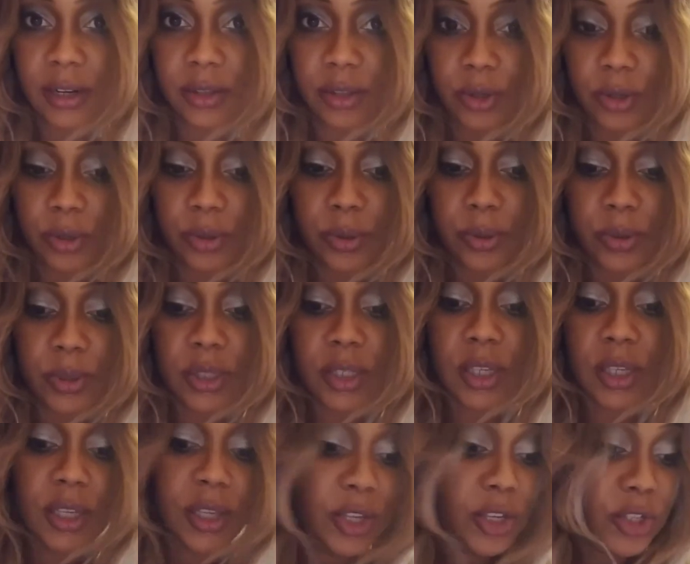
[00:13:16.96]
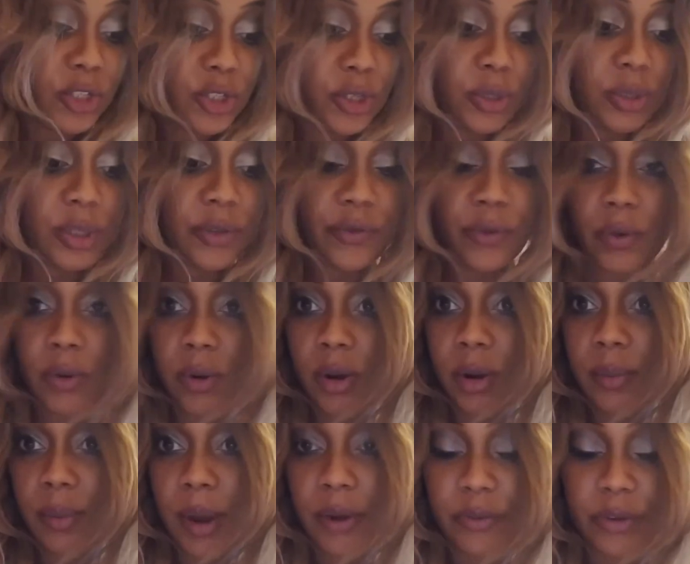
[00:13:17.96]
of those. Use it for
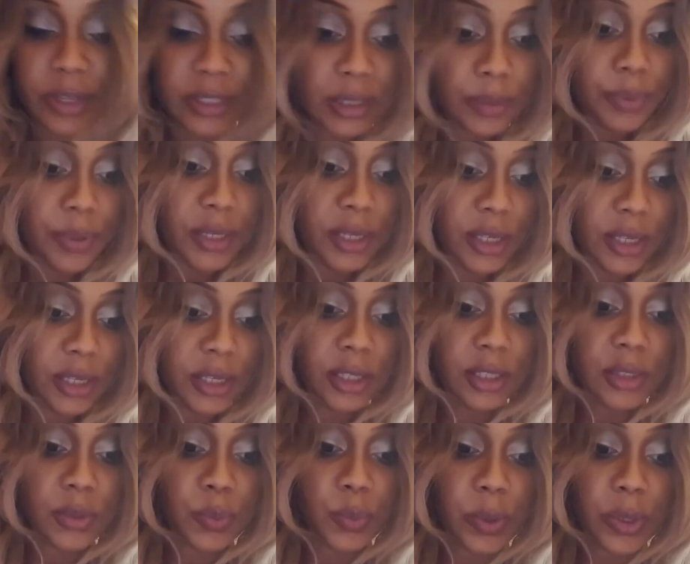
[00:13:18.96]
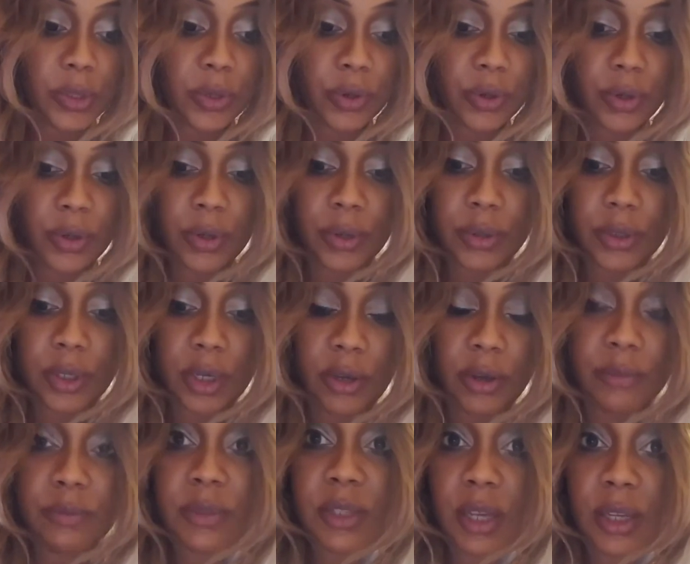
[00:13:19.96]
my recipes, whether, you know,
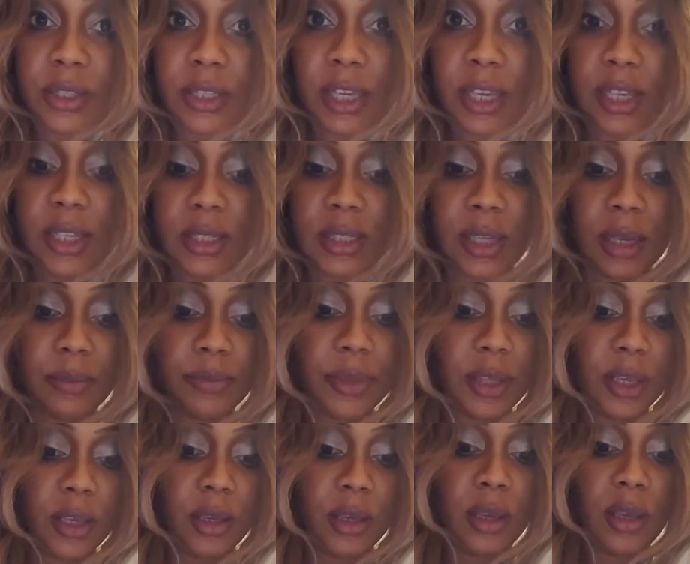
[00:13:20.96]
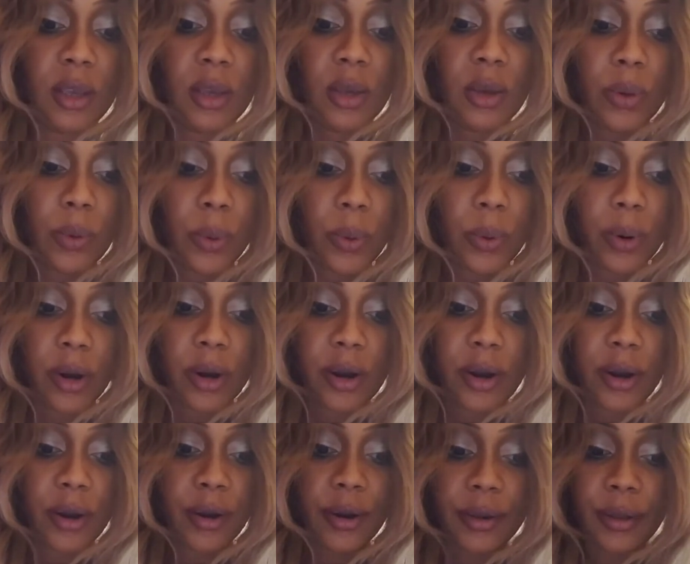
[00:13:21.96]
I'm sauteing something
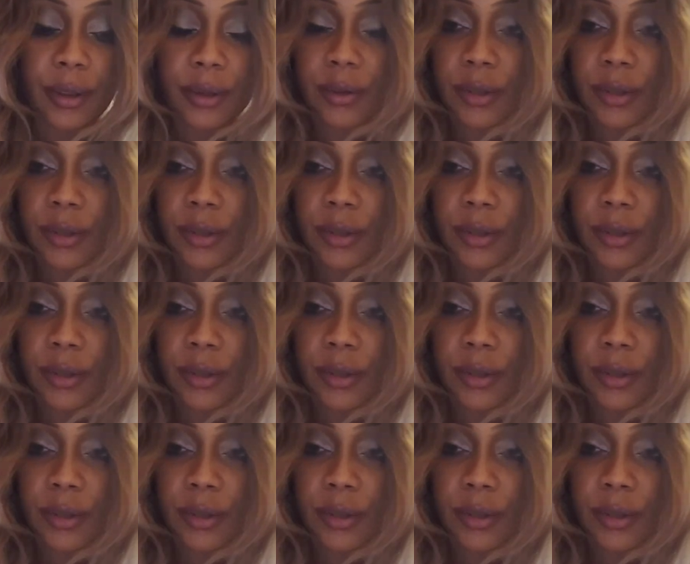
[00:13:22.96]
or,